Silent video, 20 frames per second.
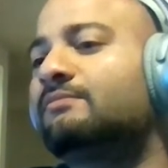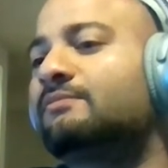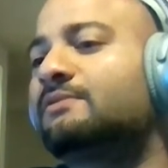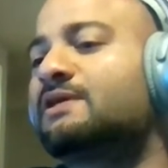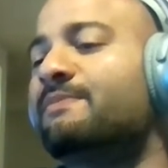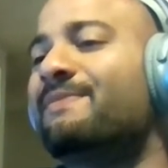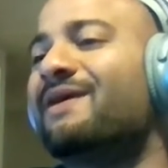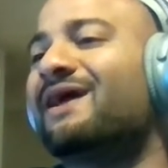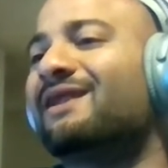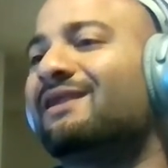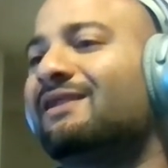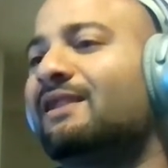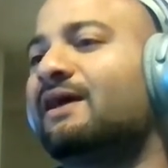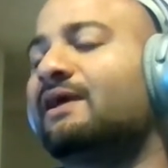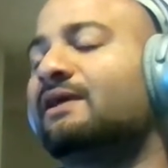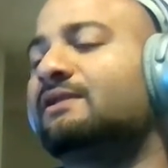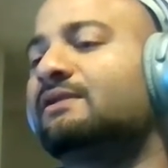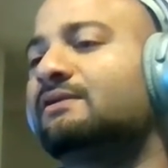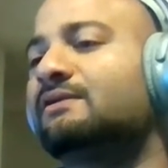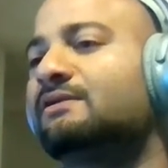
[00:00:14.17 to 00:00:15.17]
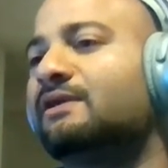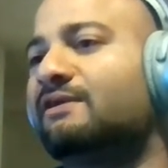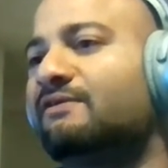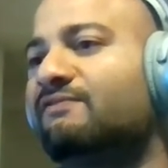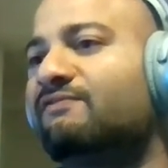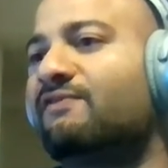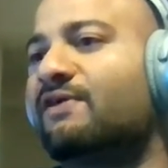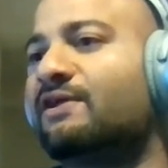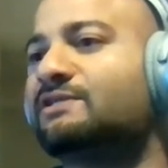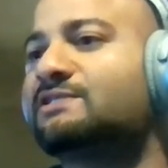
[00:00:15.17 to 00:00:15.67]
command line
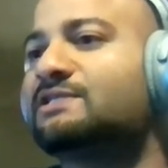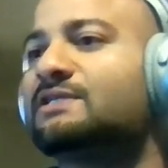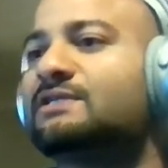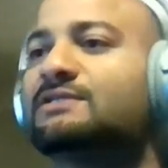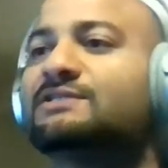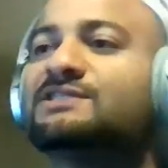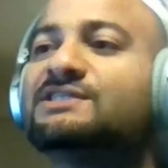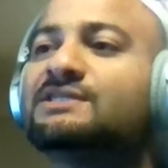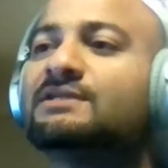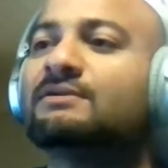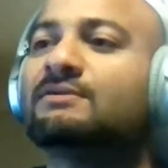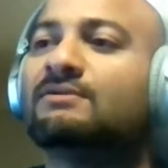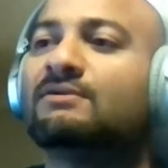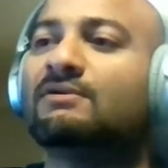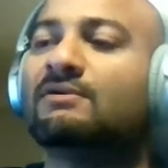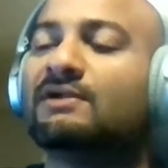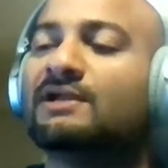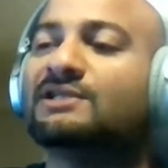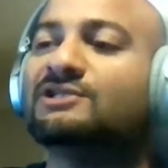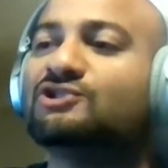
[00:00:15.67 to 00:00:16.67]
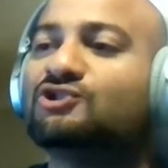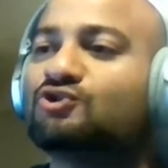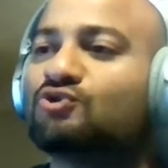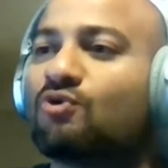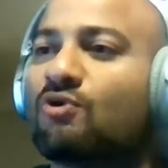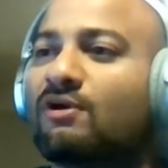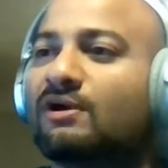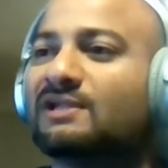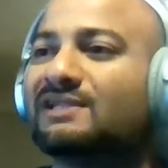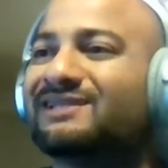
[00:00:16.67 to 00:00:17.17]
interfaces, or in
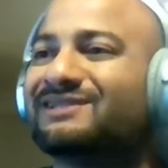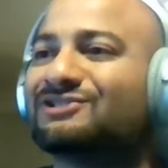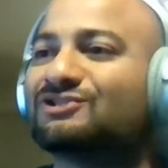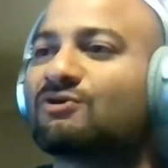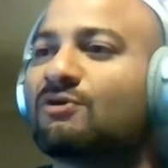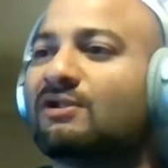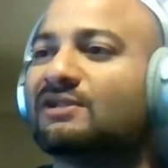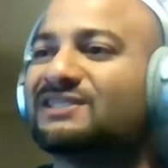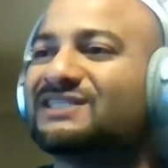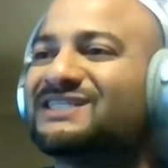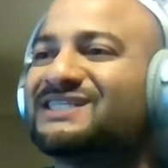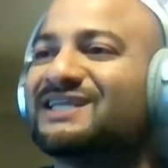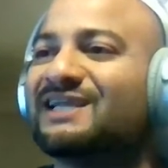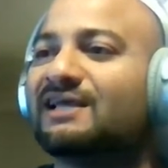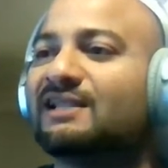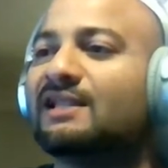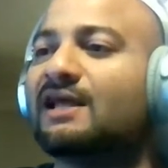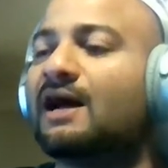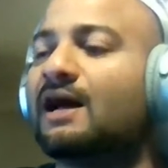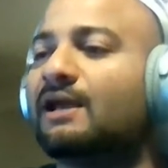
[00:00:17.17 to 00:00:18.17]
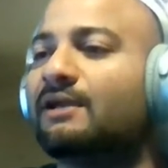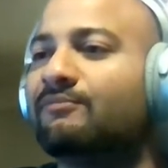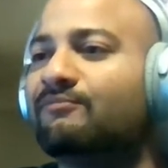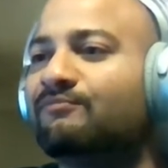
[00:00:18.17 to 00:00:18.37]
short, it's called CLI.